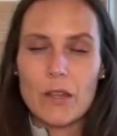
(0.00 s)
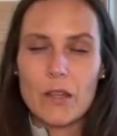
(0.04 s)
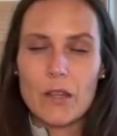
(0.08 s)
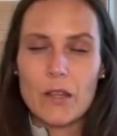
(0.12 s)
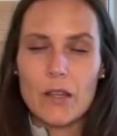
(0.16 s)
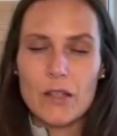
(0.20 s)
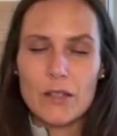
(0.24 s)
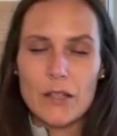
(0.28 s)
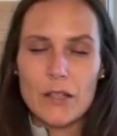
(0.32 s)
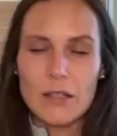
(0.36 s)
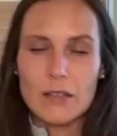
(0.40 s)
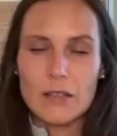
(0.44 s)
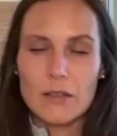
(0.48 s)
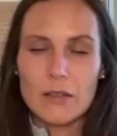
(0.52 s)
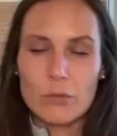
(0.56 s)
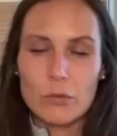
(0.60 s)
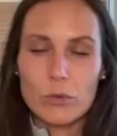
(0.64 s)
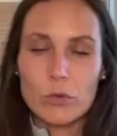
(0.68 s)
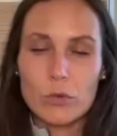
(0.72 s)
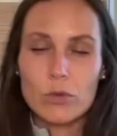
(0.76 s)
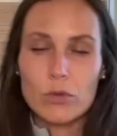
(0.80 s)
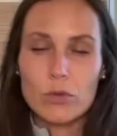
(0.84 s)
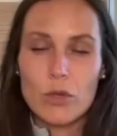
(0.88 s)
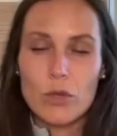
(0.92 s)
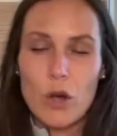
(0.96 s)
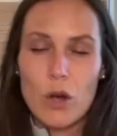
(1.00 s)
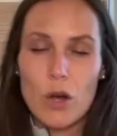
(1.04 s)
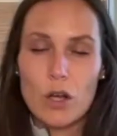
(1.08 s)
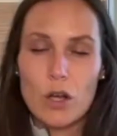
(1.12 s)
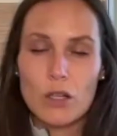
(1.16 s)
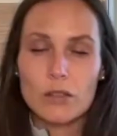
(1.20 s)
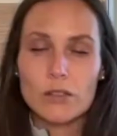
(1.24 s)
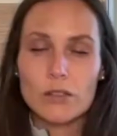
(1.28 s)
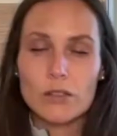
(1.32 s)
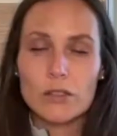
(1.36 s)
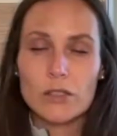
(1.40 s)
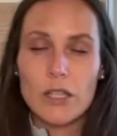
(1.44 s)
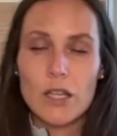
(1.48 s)
it's like the root
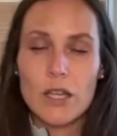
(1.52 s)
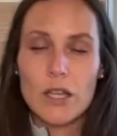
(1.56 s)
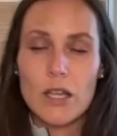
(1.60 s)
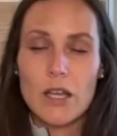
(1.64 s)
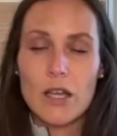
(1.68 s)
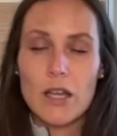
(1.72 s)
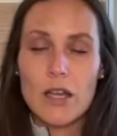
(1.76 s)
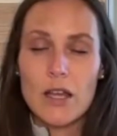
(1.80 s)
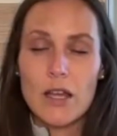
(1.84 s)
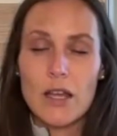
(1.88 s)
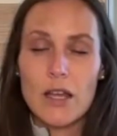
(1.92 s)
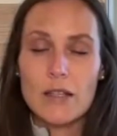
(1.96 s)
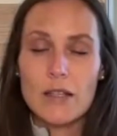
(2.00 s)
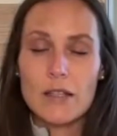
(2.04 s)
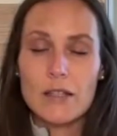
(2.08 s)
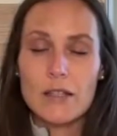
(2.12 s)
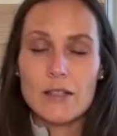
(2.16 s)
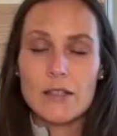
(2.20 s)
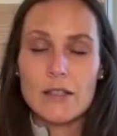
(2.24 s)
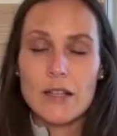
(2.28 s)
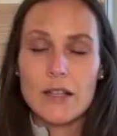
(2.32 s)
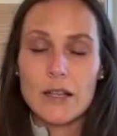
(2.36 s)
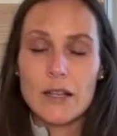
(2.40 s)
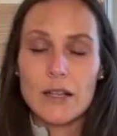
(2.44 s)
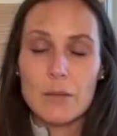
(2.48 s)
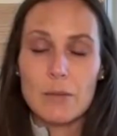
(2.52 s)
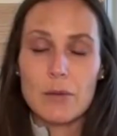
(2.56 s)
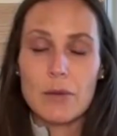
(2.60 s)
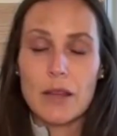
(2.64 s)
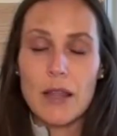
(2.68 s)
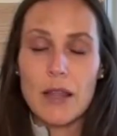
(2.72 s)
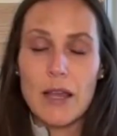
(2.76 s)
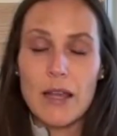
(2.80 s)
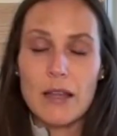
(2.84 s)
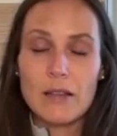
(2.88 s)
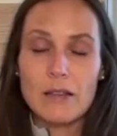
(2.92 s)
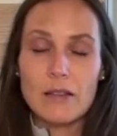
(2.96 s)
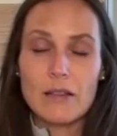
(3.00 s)
cause, and it's like a
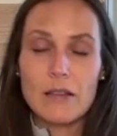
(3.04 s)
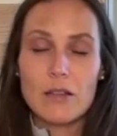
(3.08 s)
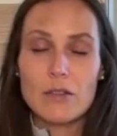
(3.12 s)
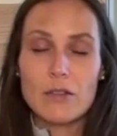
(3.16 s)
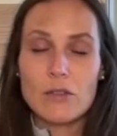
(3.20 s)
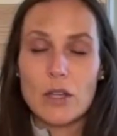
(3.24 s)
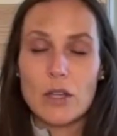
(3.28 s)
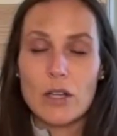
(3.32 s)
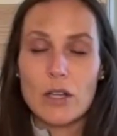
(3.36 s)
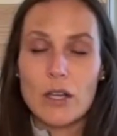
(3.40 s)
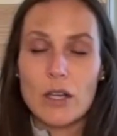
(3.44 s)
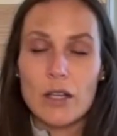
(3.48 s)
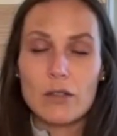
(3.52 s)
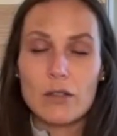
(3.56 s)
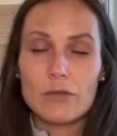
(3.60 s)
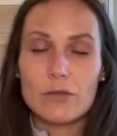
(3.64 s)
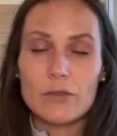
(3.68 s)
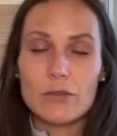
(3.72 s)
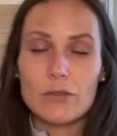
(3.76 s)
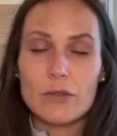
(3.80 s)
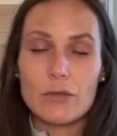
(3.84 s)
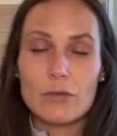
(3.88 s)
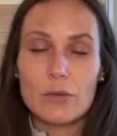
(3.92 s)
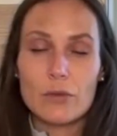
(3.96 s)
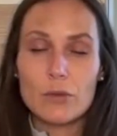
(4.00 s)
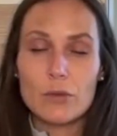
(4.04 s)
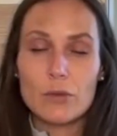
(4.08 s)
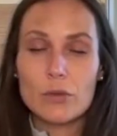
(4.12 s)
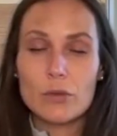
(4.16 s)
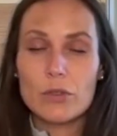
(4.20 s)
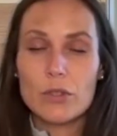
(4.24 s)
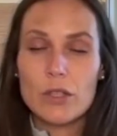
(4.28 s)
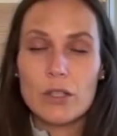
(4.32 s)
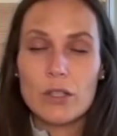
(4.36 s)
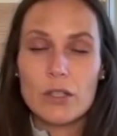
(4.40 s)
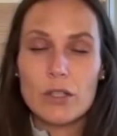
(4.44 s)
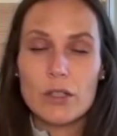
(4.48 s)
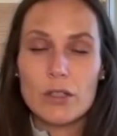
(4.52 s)
plant. So cut off the
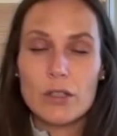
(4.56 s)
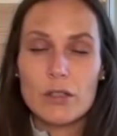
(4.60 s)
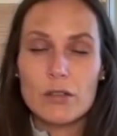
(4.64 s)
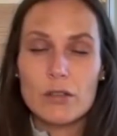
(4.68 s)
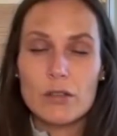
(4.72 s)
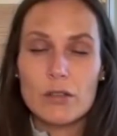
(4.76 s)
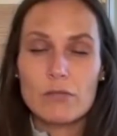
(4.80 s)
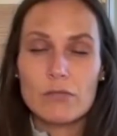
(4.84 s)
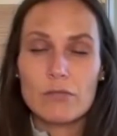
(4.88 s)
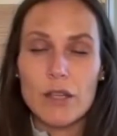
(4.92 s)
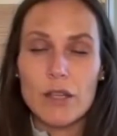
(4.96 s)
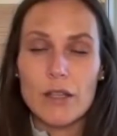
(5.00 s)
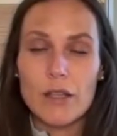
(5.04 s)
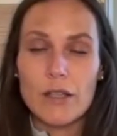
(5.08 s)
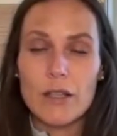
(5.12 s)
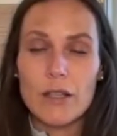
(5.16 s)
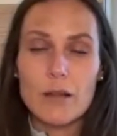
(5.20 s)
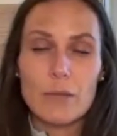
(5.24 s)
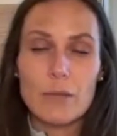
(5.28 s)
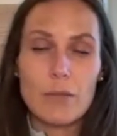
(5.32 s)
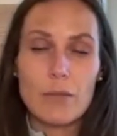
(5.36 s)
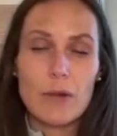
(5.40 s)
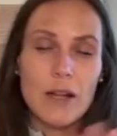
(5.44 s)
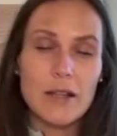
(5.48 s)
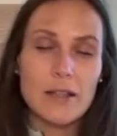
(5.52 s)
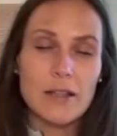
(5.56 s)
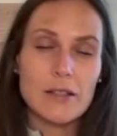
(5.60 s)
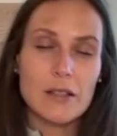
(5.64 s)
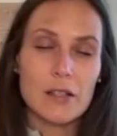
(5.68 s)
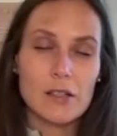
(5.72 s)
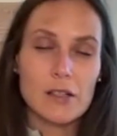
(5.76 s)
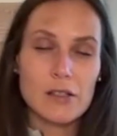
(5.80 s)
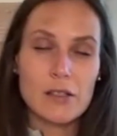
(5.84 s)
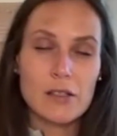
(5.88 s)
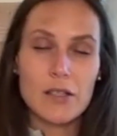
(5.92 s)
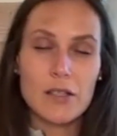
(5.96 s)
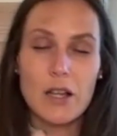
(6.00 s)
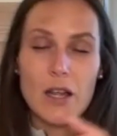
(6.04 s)
root, and then the plant
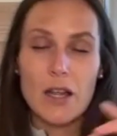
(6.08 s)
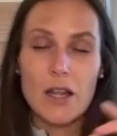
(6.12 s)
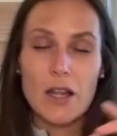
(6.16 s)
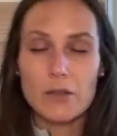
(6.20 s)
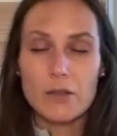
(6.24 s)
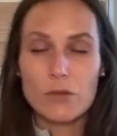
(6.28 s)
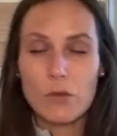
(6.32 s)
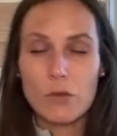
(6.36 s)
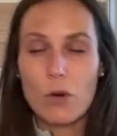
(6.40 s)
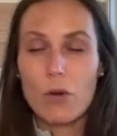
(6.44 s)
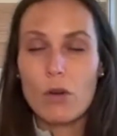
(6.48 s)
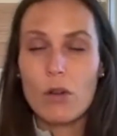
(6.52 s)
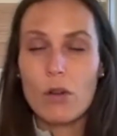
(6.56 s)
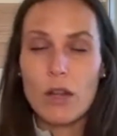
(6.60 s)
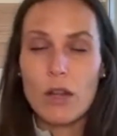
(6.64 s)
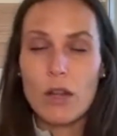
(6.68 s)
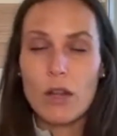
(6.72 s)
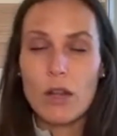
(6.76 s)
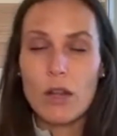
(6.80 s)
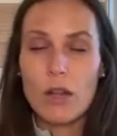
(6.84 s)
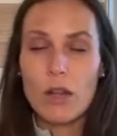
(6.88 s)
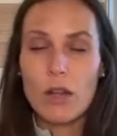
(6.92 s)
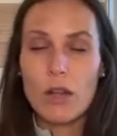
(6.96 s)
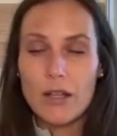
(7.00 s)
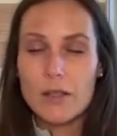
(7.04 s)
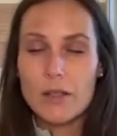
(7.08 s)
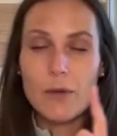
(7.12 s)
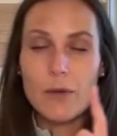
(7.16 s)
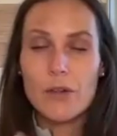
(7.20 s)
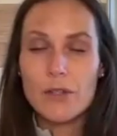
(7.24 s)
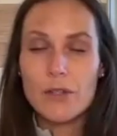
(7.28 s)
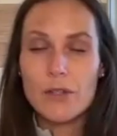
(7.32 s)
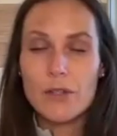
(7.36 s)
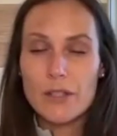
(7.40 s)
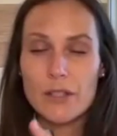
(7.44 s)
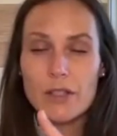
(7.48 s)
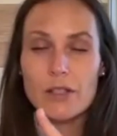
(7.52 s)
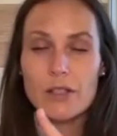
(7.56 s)
starts dying. So all other
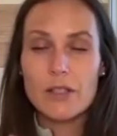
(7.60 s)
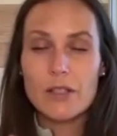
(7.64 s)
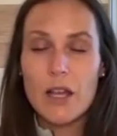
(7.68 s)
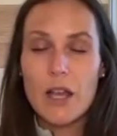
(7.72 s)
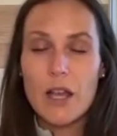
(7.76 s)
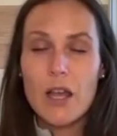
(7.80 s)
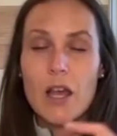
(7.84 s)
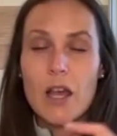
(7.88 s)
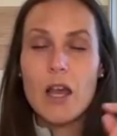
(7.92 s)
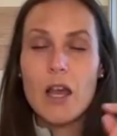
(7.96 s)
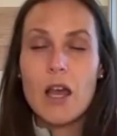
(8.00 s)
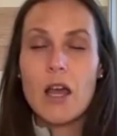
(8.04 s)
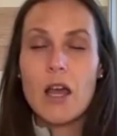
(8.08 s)
experiences